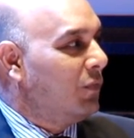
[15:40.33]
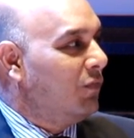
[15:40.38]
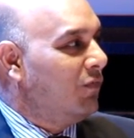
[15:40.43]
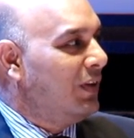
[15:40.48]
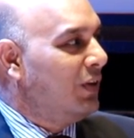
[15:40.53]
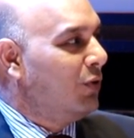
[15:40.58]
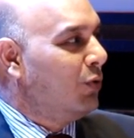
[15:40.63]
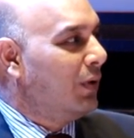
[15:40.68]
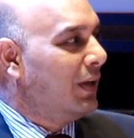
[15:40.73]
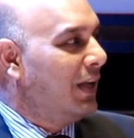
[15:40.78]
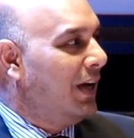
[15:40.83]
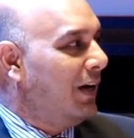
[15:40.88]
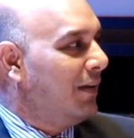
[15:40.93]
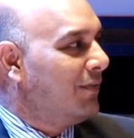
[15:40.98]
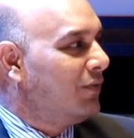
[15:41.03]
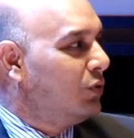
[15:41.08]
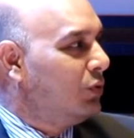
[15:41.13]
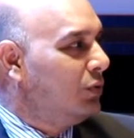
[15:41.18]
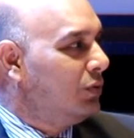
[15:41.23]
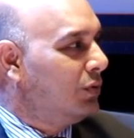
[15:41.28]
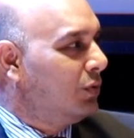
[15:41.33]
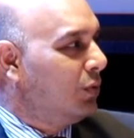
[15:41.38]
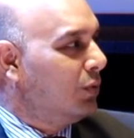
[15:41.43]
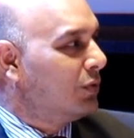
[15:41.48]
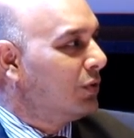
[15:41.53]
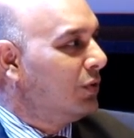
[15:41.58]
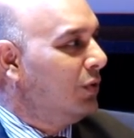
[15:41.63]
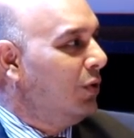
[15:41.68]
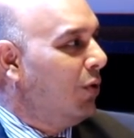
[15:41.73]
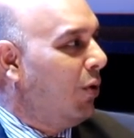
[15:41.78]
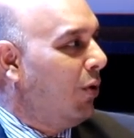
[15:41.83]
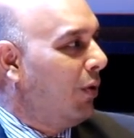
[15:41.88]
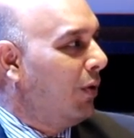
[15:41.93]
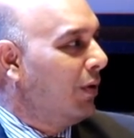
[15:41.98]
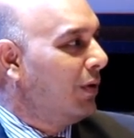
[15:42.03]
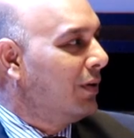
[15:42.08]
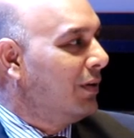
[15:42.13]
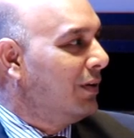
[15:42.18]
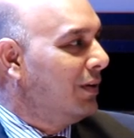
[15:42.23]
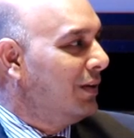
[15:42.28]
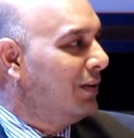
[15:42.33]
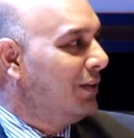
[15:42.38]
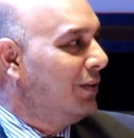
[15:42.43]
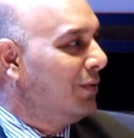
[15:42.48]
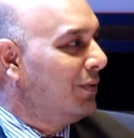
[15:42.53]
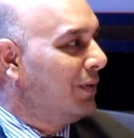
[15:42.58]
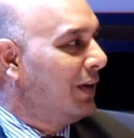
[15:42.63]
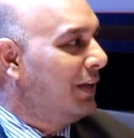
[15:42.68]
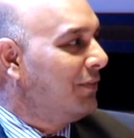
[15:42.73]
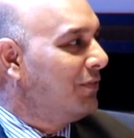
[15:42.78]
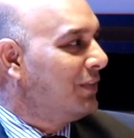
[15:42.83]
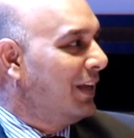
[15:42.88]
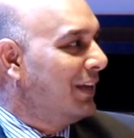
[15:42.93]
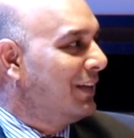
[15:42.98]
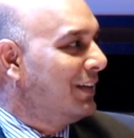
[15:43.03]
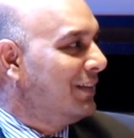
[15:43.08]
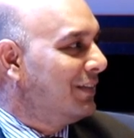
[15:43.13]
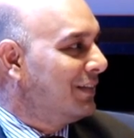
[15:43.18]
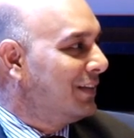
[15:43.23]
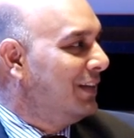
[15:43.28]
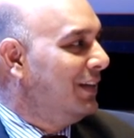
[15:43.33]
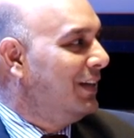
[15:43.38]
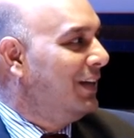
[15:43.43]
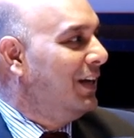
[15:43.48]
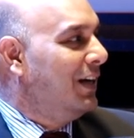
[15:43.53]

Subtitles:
we don't have those long life cycles.